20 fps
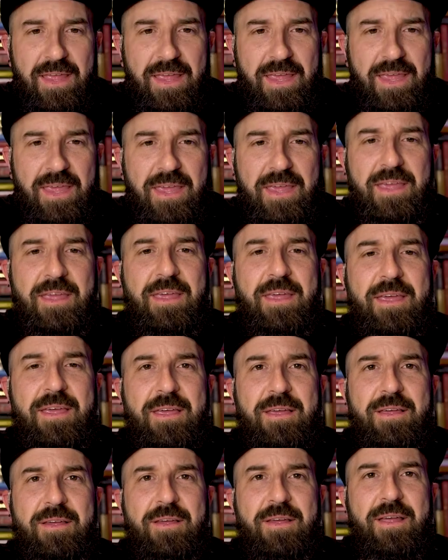he
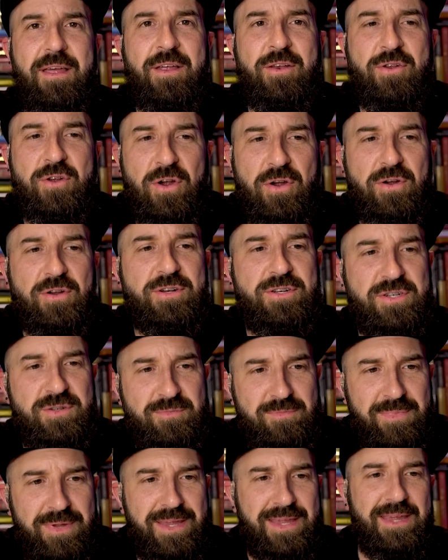encouraged
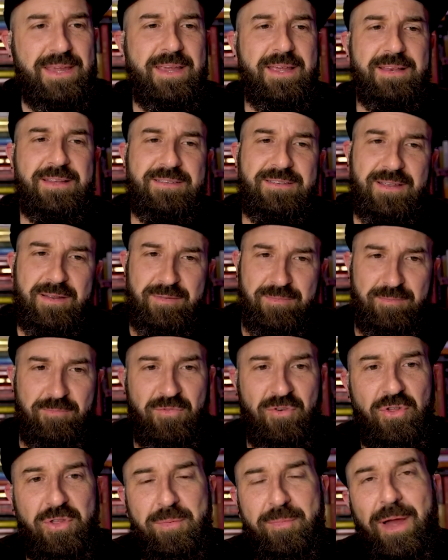me, and he
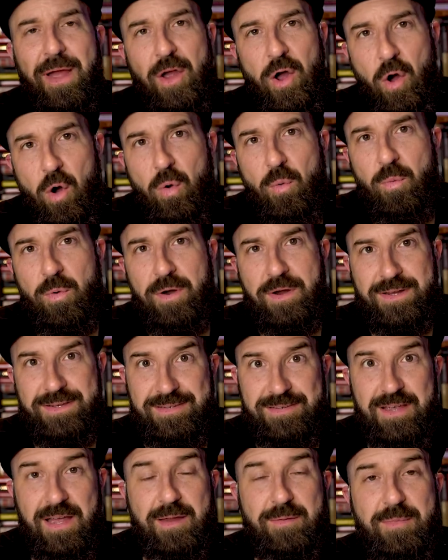said, really, my homework
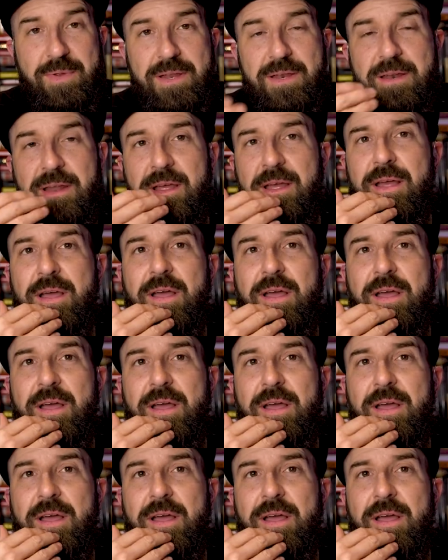assignment